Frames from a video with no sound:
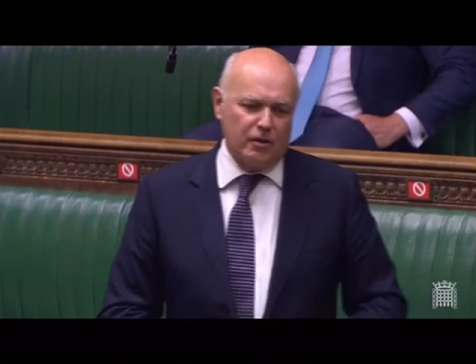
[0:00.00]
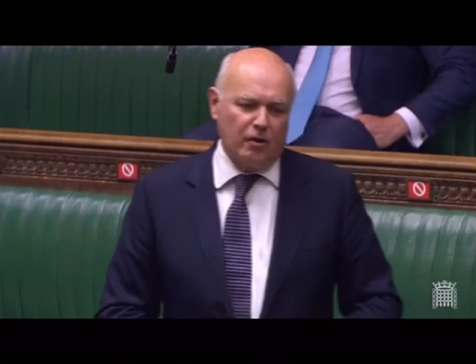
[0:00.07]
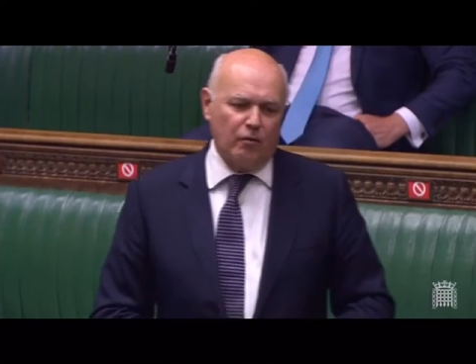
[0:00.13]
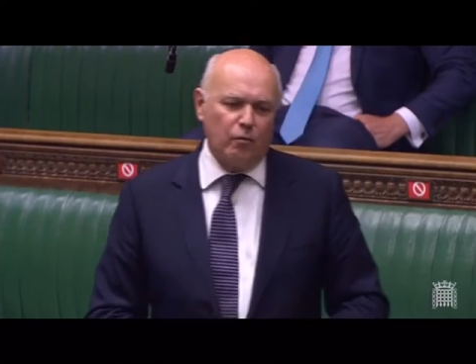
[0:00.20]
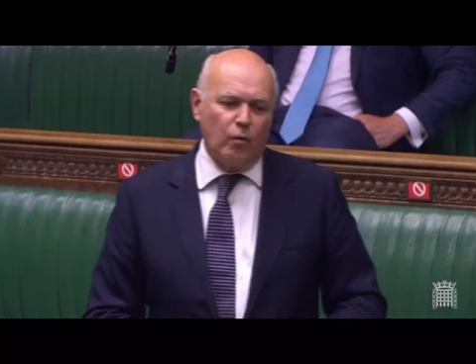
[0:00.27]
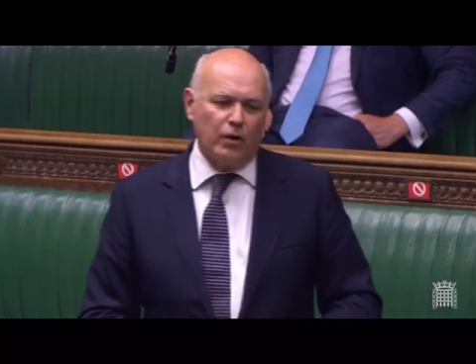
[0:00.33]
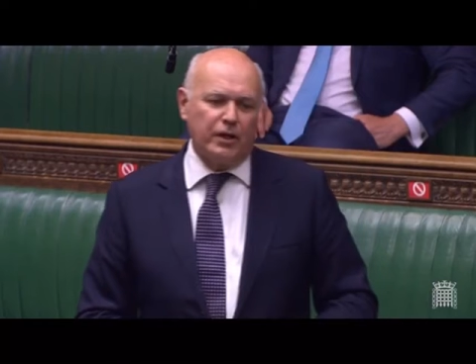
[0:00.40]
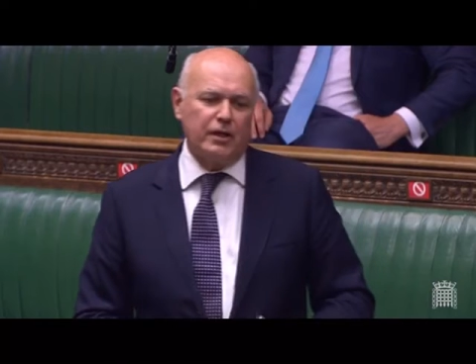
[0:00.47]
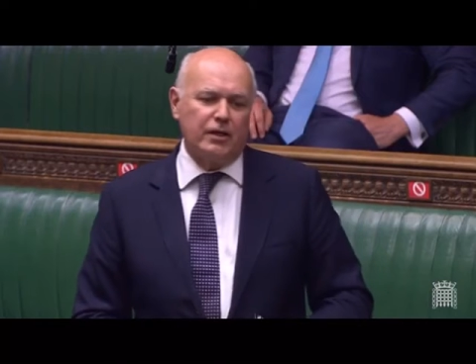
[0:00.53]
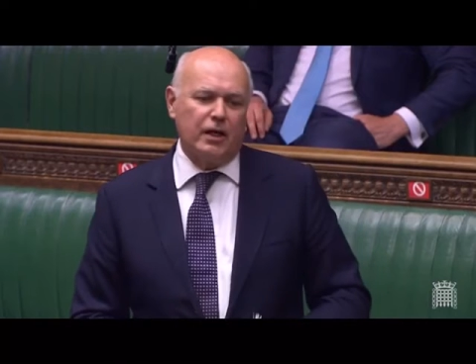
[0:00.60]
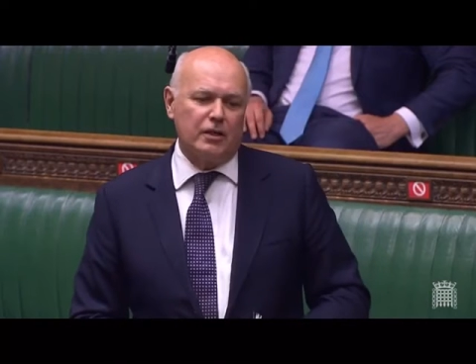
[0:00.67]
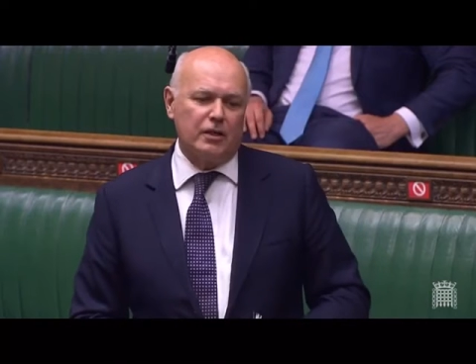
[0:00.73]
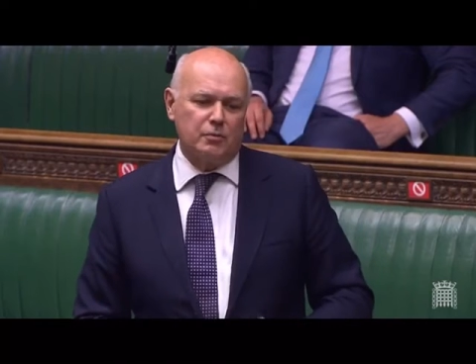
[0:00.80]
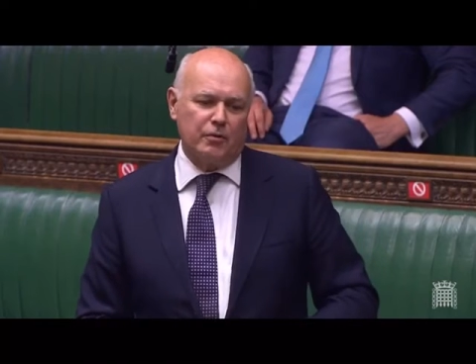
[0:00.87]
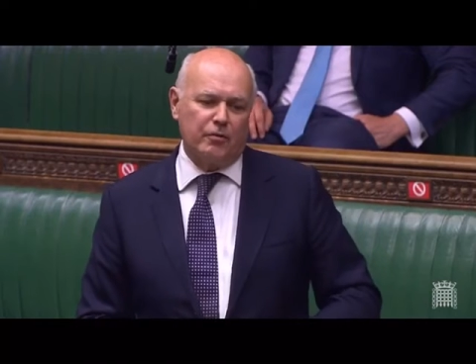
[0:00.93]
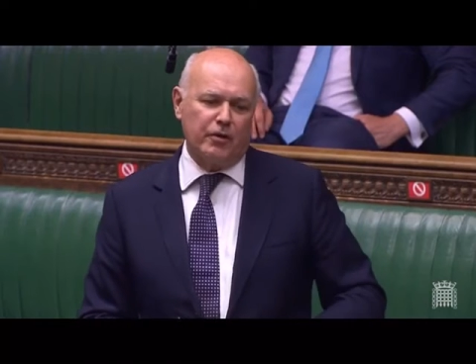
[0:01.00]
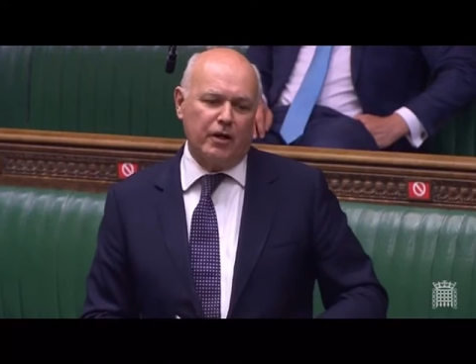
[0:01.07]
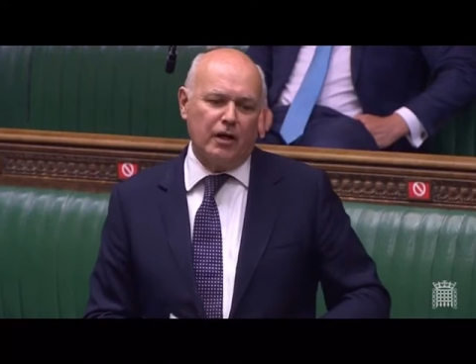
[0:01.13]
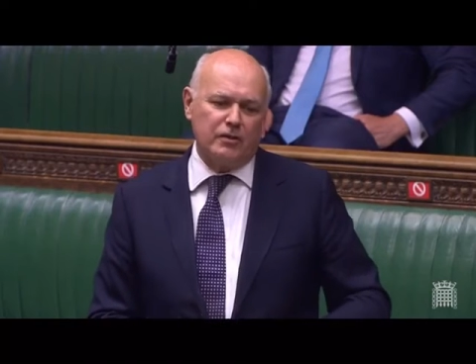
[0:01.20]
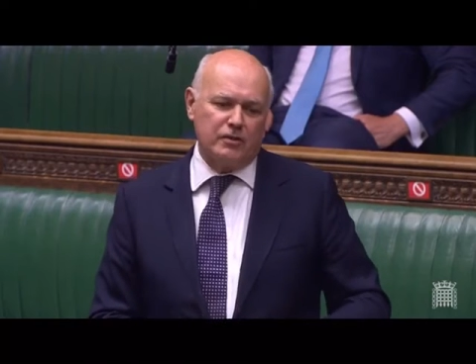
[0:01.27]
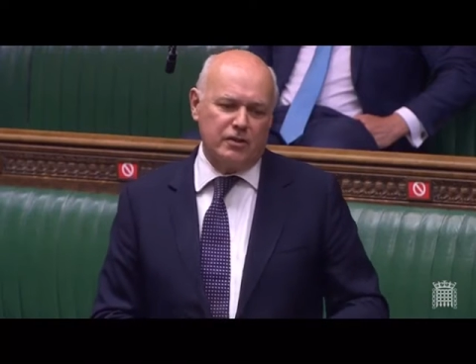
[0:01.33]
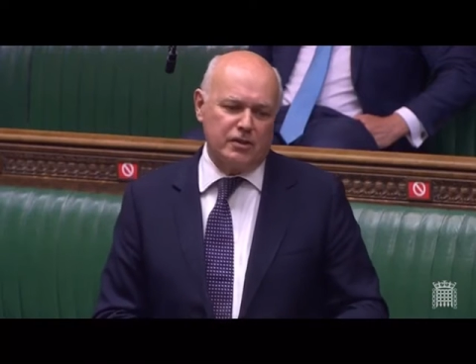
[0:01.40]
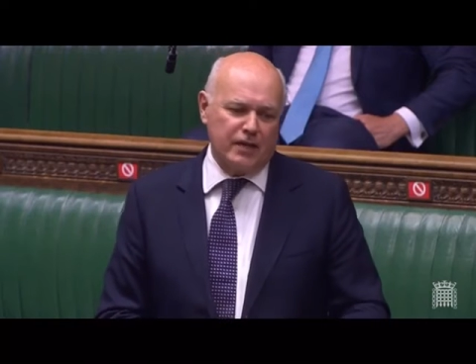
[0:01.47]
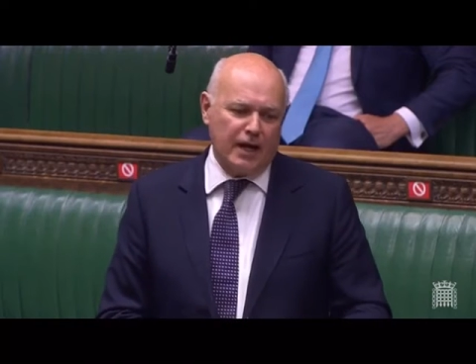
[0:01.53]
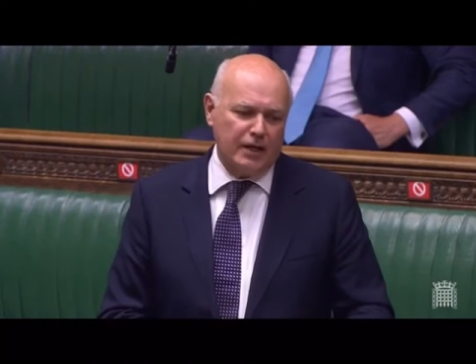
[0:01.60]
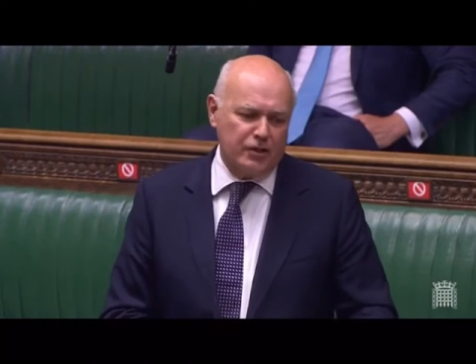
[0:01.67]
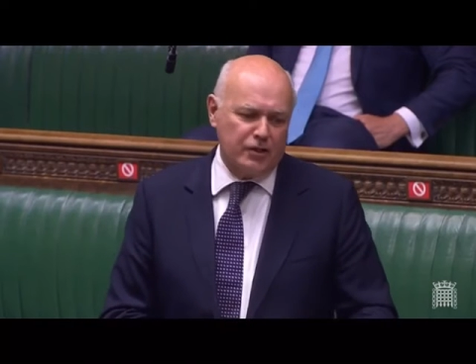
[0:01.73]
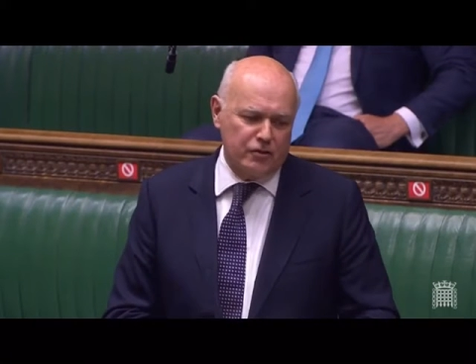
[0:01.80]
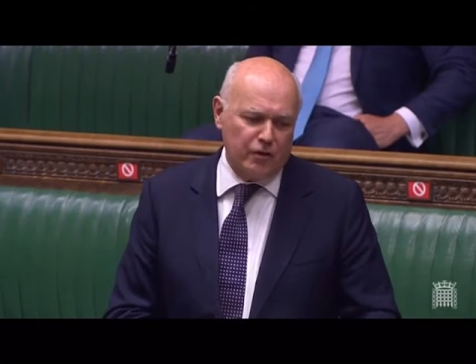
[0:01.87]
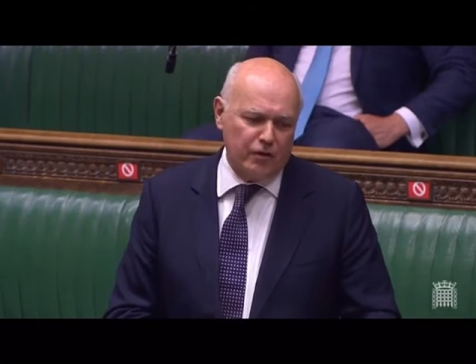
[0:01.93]
of what he does with regards to
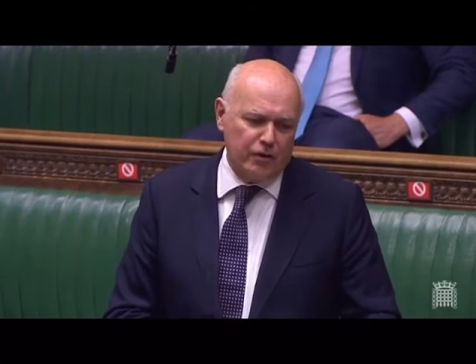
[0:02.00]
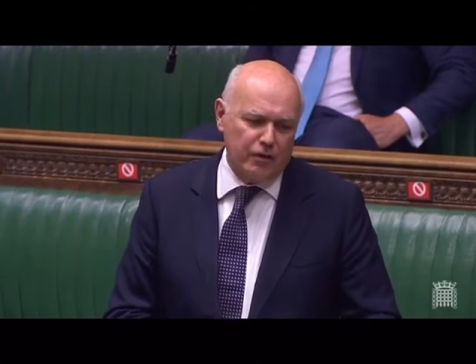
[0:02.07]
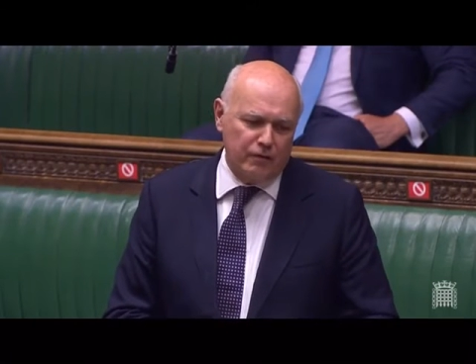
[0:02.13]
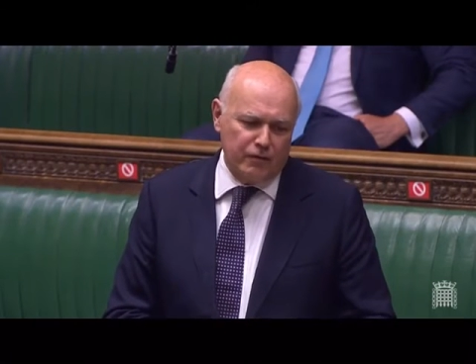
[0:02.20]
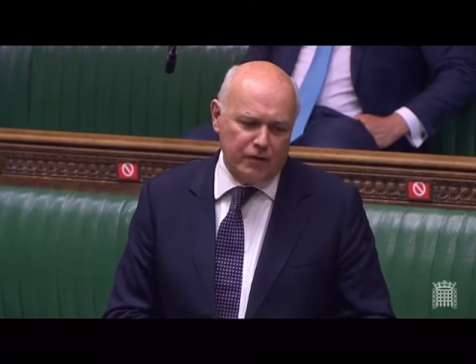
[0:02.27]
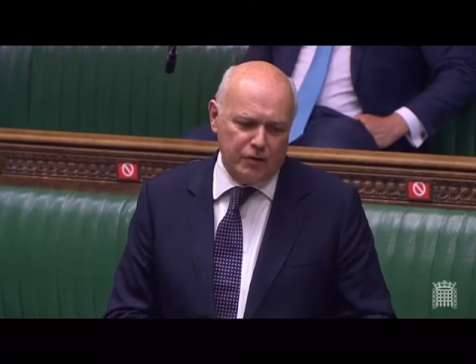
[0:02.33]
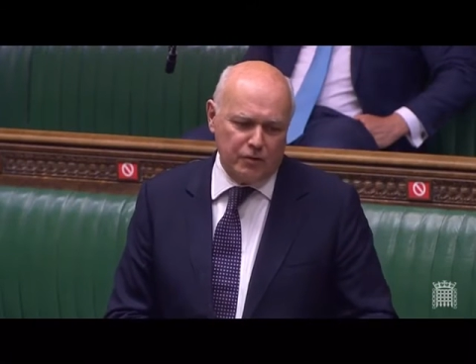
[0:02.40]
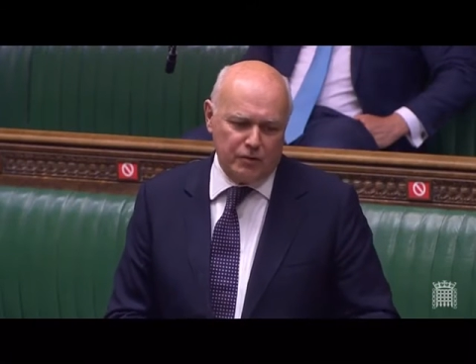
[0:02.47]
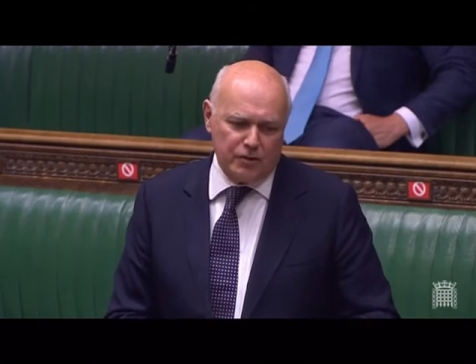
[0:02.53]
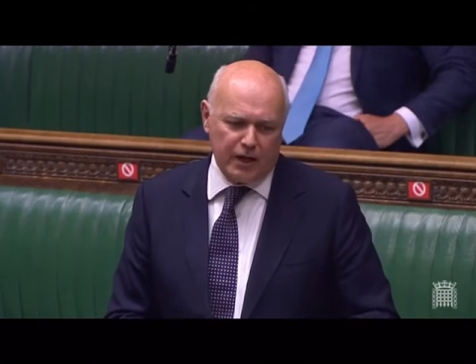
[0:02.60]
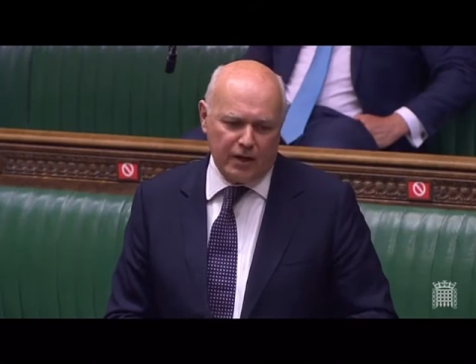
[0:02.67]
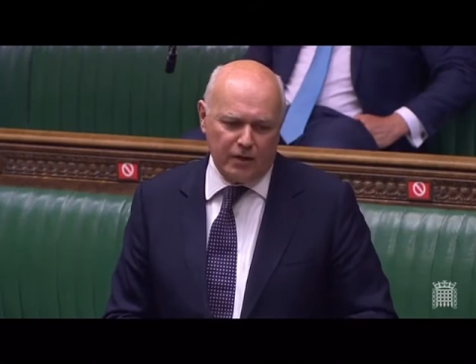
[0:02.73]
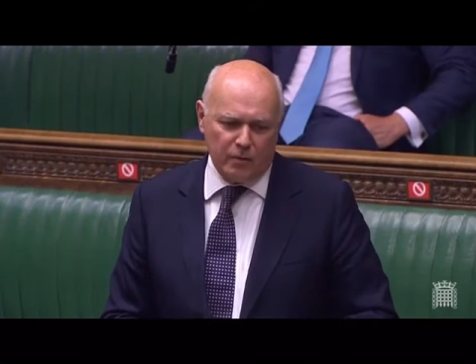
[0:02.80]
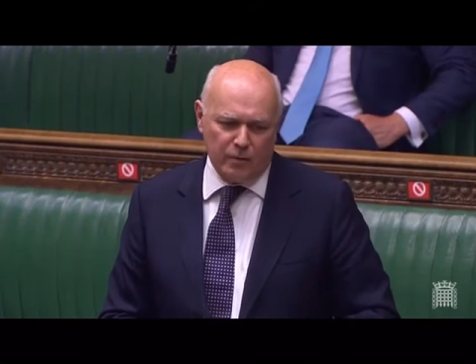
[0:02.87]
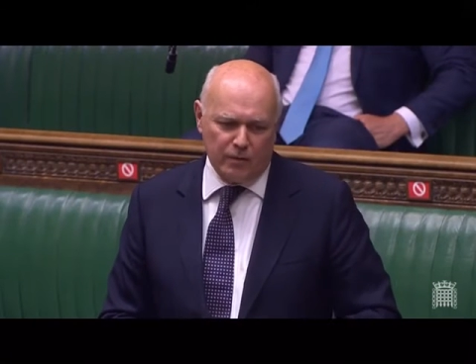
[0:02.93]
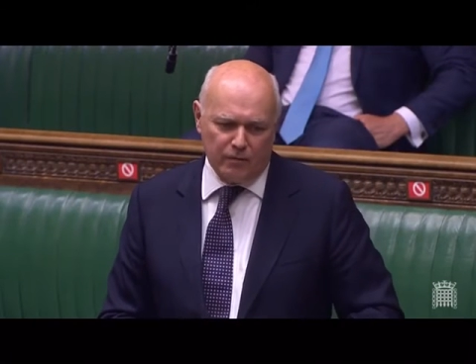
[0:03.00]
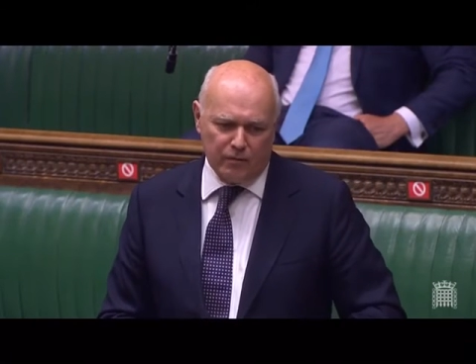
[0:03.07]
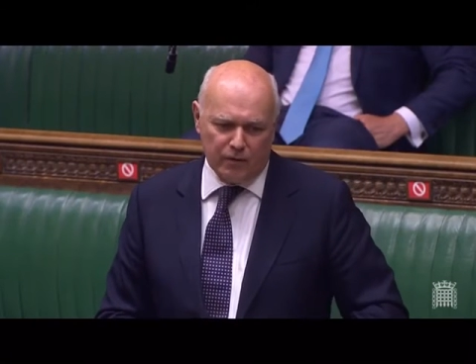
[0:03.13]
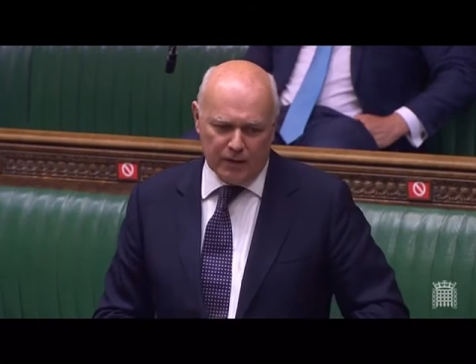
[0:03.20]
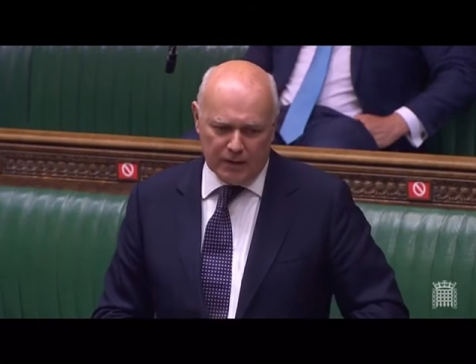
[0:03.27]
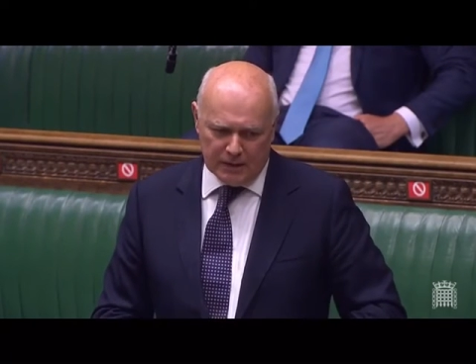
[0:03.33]
sanctions on individuals now that we've